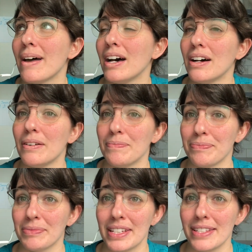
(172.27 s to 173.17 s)

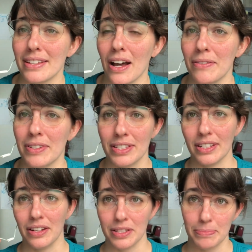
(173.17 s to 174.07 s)
he's obviously
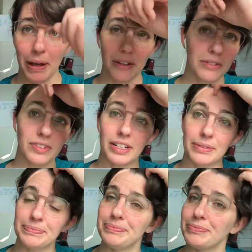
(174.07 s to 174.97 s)
got a spell over
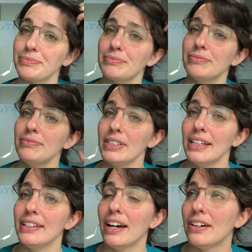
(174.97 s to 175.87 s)
him.
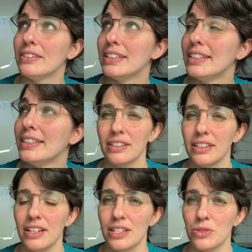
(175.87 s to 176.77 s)
Now,
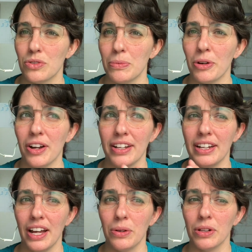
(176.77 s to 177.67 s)
Isgrimmar and
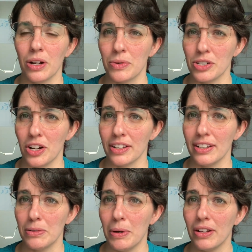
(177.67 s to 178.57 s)
Aeolar were
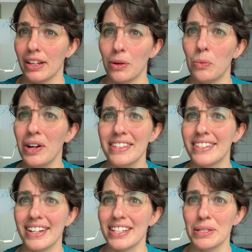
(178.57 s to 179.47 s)
talking about, like, what
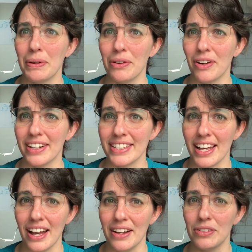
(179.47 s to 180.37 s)
does Pirates
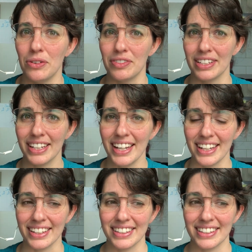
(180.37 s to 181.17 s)
have over the king?